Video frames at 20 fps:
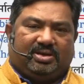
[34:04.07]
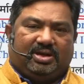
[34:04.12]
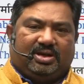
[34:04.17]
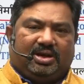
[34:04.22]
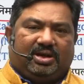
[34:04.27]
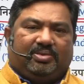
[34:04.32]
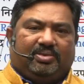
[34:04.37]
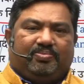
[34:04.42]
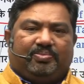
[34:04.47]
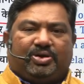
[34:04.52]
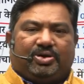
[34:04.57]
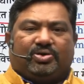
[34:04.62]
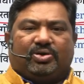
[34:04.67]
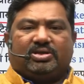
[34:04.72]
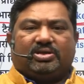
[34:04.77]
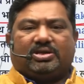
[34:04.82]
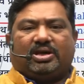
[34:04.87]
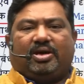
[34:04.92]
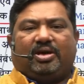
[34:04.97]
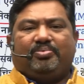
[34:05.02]
because
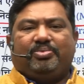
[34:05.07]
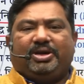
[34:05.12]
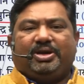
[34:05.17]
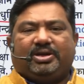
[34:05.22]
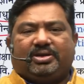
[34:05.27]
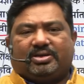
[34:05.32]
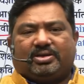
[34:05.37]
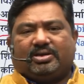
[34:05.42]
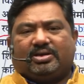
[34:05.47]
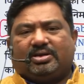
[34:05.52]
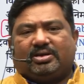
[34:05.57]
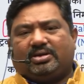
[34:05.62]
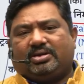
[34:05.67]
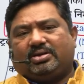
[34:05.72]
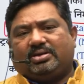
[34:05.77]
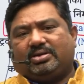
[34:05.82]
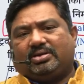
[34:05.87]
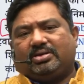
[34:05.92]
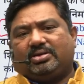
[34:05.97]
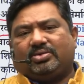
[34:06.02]
Ambedkar
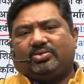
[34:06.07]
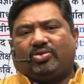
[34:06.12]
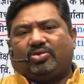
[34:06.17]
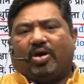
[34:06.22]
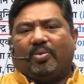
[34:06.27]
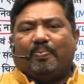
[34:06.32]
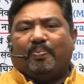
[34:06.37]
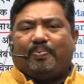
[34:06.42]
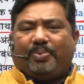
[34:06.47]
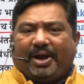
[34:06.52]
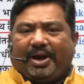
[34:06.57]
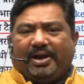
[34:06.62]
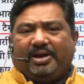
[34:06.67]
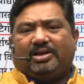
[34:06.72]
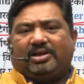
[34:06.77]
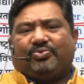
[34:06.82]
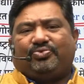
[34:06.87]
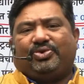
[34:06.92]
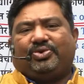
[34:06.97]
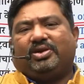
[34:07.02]
compelled the
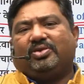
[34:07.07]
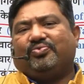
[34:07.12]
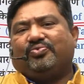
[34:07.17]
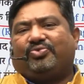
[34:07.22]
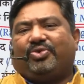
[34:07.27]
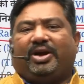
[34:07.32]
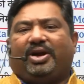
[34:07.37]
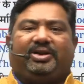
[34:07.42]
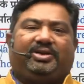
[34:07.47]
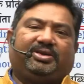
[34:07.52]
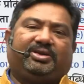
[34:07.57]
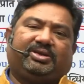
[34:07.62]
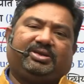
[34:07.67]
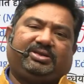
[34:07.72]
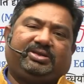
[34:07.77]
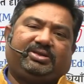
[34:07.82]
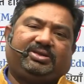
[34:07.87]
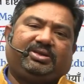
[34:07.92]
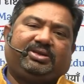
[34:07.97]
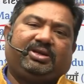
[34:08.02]
freedom
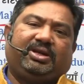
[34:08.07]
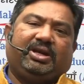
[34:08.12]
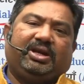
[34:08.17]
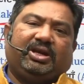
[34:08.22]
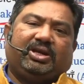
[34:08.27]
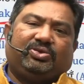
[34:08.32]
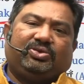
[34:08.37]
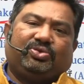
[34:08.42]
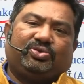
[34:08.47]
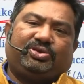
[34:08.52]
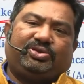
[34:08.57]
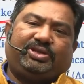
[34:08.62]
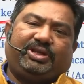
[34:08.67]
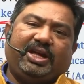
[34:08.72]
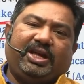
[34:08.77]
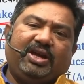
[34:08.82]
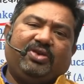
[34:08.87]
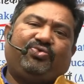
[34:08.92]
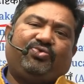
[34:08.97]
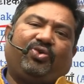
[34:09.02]
fighters to
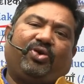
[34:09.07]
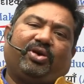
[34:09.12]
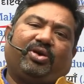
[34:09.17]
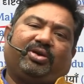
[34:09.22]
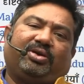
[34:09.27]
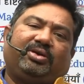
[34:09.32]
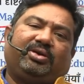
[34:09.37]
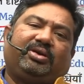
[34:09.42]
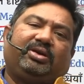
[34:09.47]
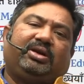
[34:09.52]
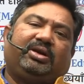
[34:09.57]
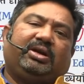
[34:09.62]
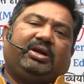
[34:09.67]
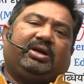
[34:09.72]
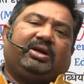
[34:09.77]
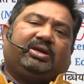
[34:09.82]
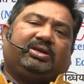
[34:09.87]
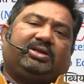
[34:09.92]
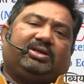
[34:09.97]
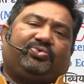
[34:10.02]
think for
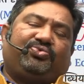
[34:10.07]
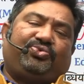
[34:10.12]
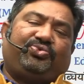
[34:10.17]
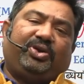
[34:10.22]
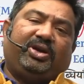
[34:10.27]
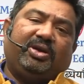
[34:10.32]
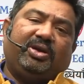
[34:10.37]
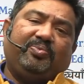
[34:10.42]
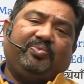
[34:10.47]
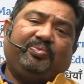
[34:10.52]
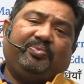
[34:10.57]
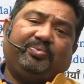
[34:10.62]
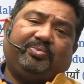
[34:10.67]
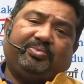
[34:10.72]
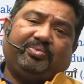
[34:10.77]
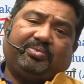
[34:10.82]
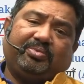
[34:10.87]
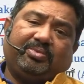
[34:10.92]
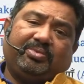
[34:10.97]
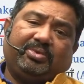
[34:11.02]
the freedom,
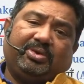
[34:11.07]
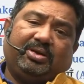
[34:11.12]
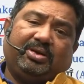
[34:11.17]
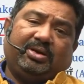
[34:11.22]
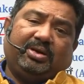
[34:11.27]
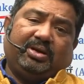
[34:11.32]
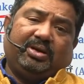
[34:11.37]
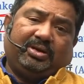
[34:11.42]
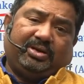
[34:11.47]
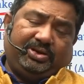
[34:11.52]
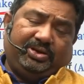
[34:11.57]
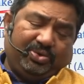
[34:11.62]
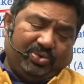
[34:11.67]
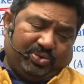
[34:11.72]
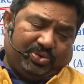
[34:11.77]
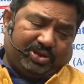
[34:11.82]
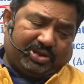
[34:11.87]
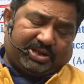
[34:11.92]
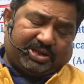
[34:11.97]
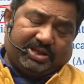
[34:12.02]

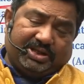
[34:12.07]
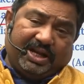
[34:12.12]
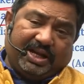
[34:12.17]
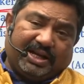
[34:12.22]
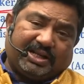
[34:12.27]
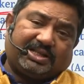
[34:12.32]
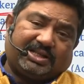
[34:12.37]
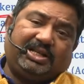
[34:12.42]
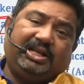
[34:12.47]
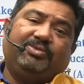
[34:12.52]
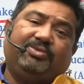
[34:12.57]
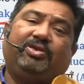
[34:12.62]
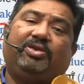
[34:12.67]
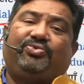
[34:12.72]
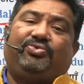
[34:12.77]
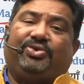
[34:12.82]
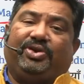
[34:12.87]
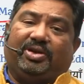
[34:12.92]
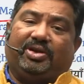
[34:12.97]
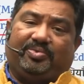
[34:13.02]
the next level
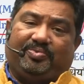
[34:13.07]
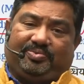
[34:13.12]
freedom,